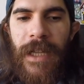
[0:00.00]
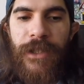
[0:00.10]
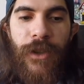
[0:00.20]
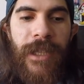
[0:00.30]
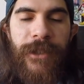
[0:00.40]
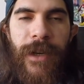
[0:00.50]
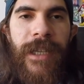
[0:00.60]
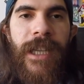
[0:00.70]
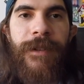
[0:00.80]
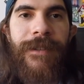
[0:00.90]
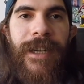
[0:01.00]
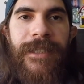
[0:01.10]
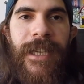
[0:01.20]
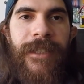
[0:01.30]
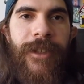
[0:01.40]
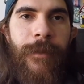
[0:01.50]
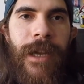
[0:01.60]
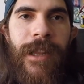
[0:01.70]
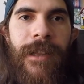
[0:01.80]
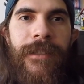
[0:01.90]
So that's great. Everybody's getting their
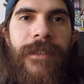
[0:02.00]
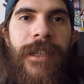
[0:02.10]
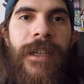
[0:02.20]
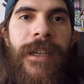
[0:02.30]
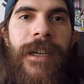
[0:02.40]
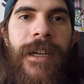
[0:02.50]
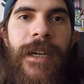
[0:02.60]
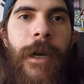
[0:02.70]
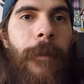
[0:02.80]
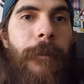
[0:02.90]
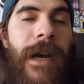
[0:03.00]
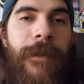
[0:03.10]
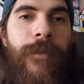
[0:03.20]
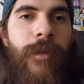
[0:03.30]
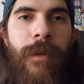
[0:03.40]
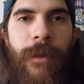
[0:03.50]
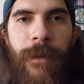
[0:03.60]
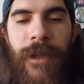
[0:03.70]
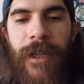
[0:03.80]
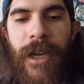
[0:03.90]
medals. Mine will
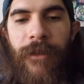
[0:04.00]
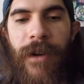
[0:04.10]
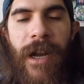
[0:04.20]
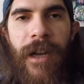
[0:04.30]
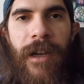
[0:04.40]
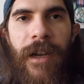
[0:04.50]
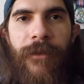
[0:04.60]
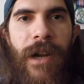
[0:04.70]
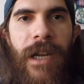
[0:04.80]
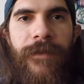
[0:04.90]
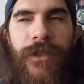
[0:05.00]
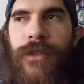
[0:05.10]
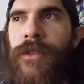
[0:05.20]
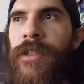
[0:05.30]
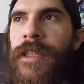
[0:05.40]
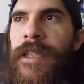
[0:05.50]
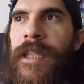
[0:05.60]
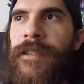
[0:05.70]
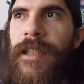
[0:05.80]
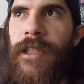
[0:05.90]
probably arrive soon, in the
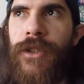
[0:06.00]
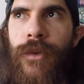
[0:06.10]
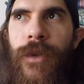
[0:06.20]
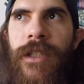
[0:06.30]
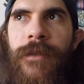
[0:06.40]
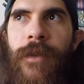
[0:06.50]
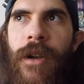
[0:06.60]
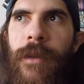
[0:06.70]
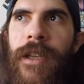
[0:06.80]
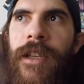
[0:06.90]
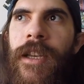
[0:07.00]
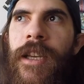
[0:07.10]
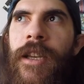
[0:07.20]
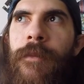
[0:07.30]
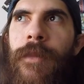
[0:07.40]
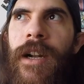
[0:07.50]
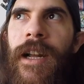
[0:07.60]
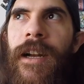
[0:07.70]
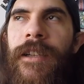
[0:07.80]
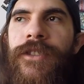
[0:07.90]
next like 2 weeks probably. But
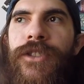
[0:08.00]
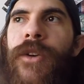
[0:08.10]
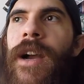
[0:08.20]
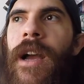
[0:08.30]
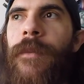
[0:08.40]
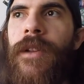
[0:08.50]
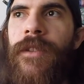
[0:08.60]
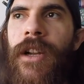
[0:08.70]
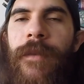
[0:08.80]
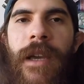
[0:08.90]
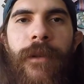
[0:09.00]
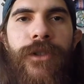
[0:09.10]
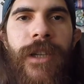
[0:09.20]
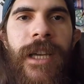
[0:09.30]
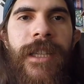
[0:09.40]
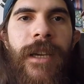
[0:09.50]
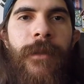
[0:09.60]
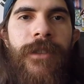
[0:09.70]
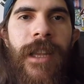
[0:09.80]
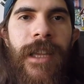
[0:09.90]
as you know, I'm not gonna be able to get them
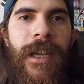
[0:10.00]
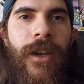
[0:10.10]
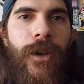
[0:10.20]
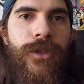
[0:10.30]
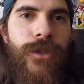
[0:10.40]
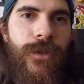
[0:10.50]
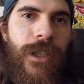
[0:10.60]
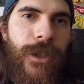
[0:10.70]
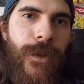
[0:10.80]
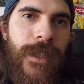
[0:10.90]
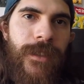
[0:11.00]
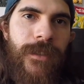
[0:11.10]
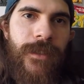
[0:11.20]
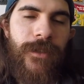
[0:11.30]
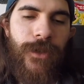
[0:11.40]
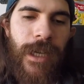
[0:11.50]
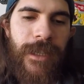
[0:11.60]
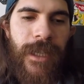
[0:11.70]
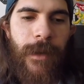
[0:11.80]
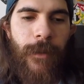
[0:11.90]
until I can go to the US to get
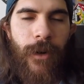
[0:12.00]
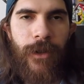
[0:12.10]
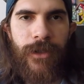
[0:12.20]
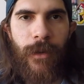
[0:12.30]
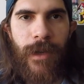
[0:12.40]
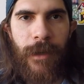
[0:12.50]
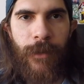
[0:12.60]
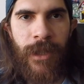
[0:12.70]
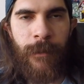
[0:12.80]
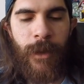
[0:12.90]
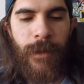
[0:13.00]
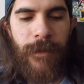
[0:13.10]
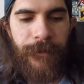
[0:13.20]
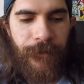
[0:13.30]
them, or someone can bring them to me.